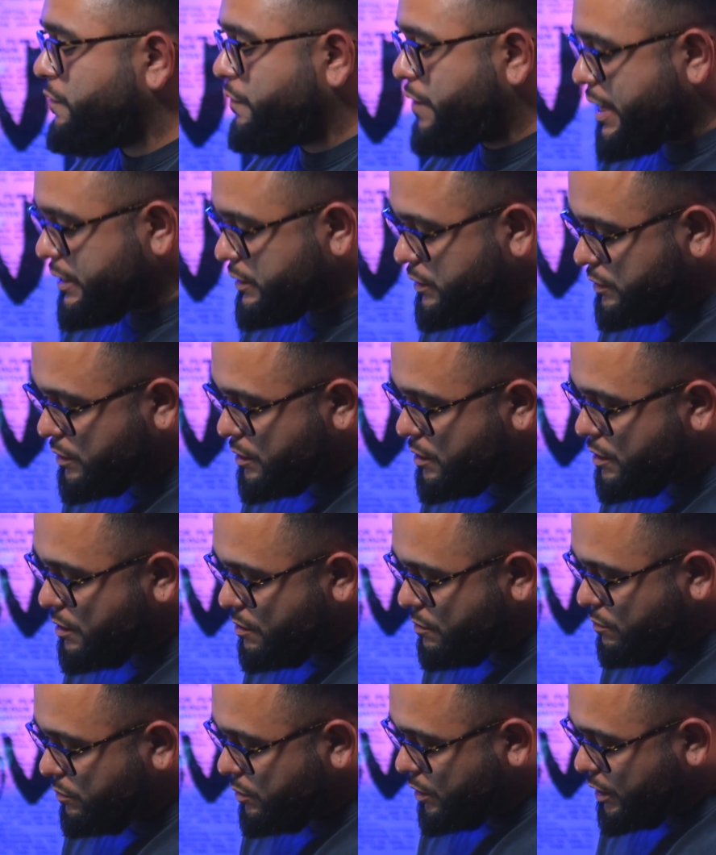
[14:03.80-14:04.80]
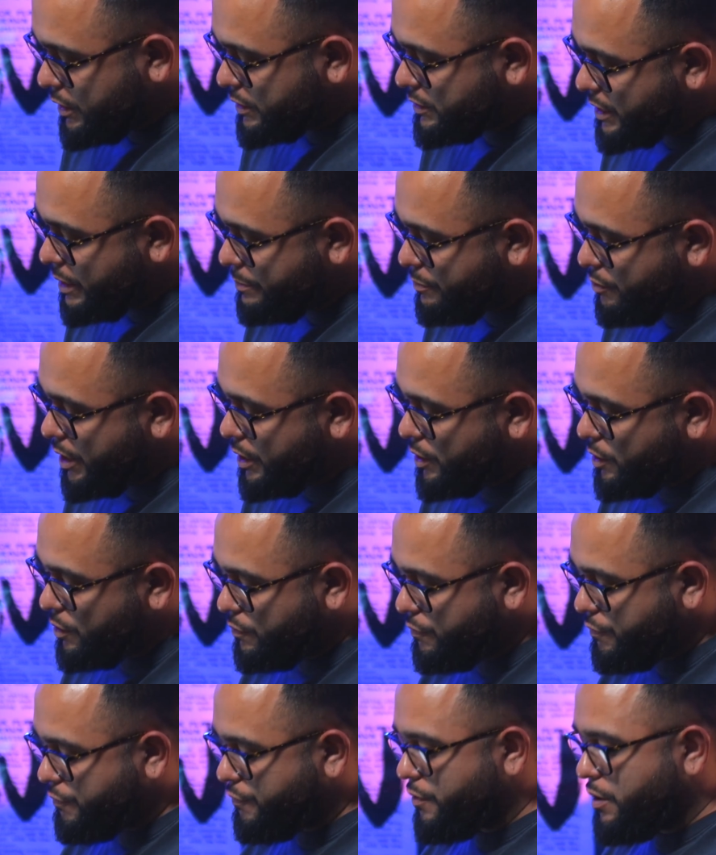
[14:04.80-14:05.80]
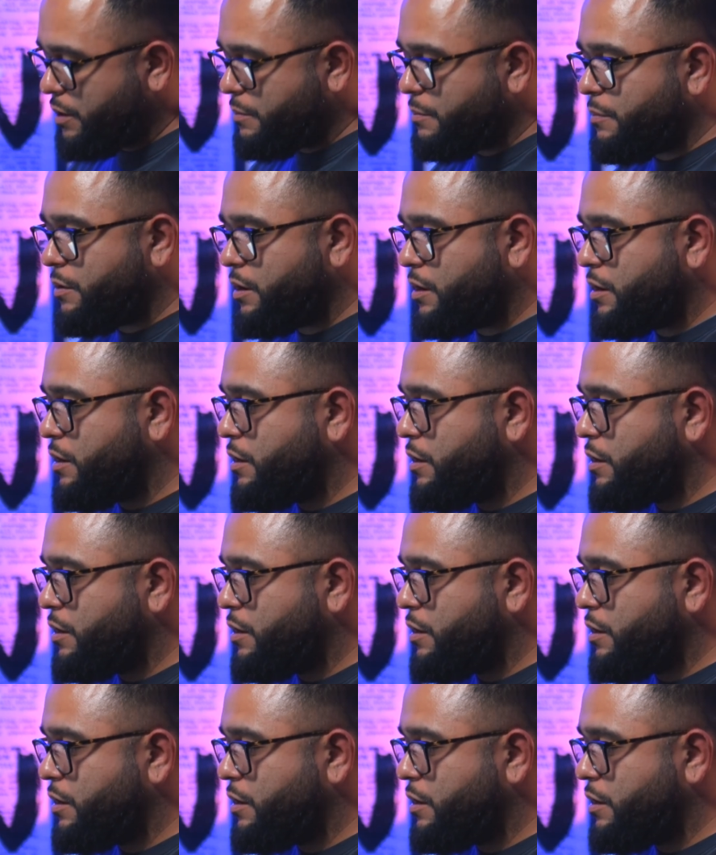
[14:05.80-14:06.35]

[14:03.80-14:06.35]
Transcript: that's gonna really separate you from